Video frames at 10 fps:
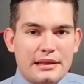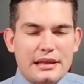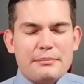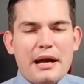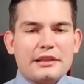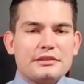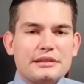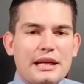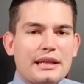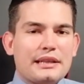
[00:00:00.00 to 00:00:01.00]
and I'm
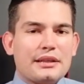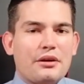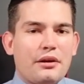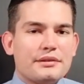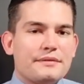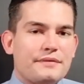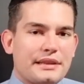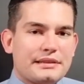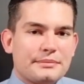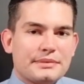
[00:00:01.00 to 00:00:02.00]
actually not going to call them
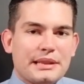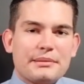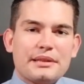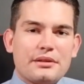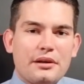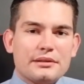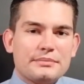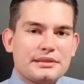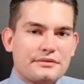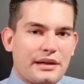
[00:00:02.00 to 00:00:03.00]
victims, I'm going to call
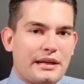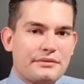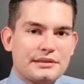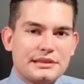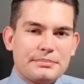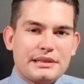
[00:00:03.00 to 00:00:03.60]
them survivors,